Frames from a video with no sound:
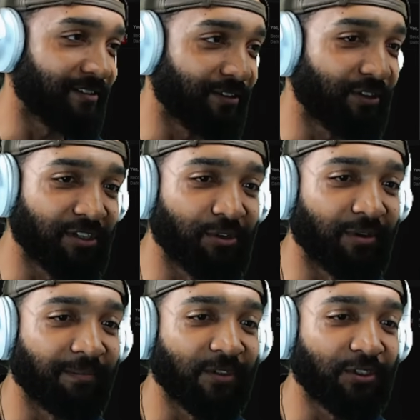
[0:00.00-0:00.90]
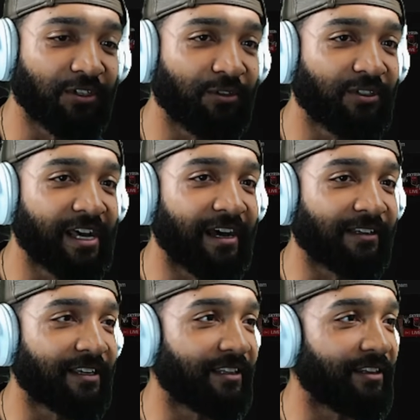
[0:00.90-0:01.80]
you can do them. You should do
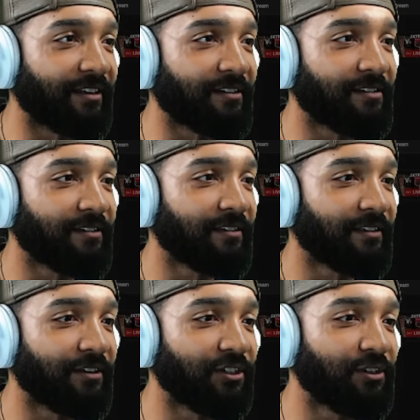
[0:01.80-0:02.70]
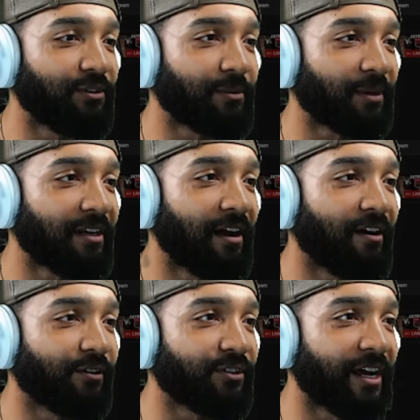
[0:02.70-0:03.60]
tags. I think you should do some kind of
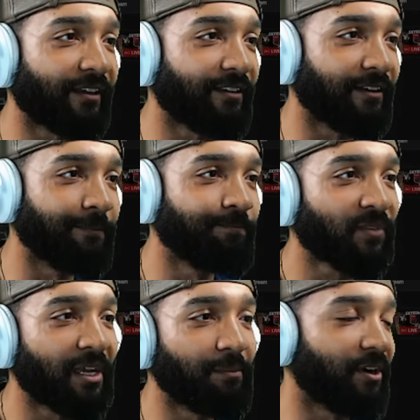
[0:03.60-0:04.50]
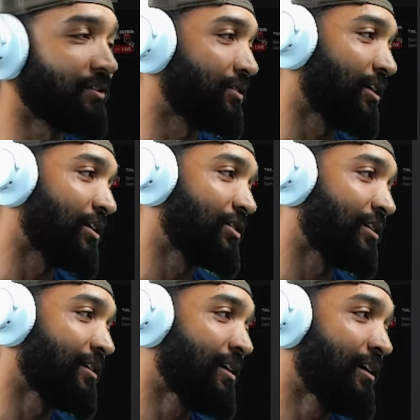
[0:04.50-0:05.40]
auto tag thing.
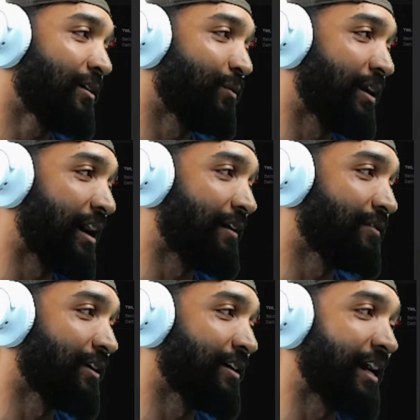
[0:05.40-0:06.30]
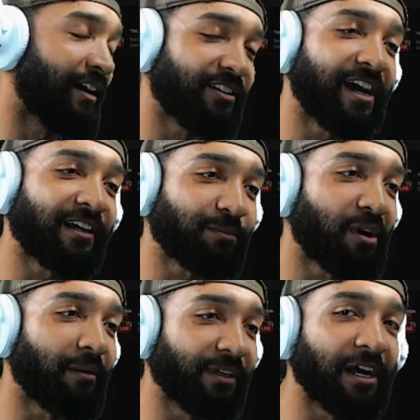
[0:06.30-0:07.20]
Monetization. We have yeah, tags
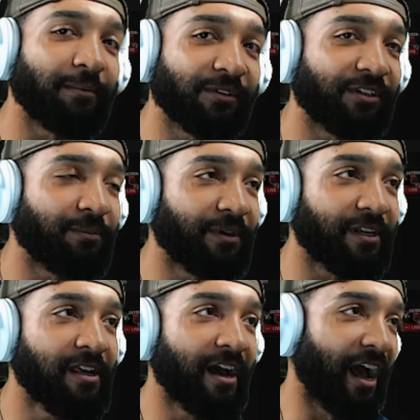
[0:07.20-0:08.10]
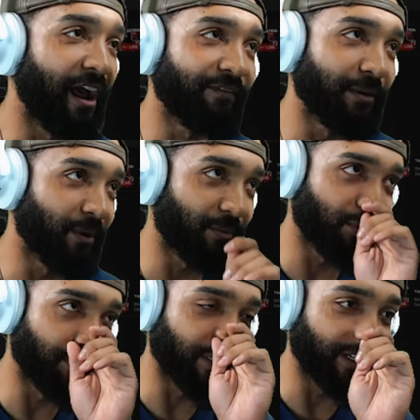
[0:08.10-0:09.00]
probably help a little bit. I have them on
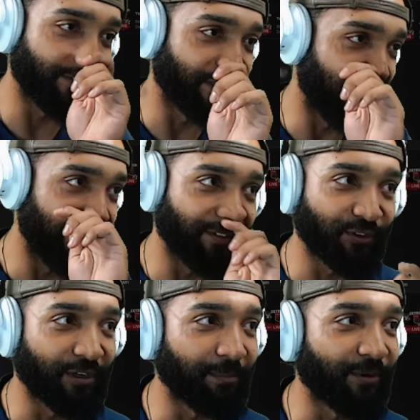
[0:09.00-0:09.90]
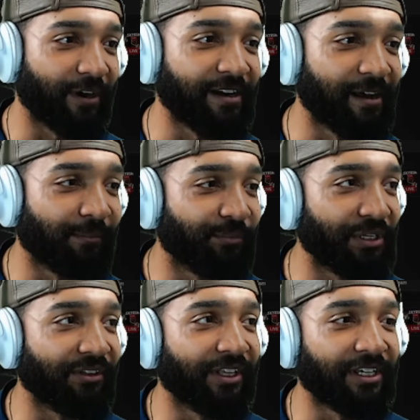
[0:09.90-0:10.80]
pretty much every live stream, but right now I'm
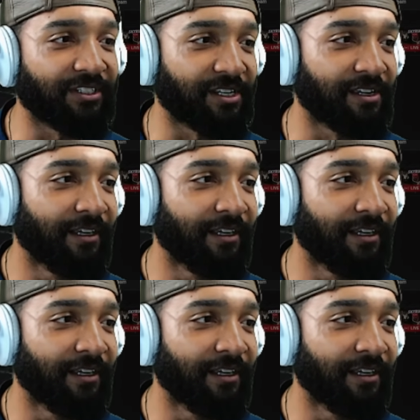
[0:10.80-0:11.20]
being lazy.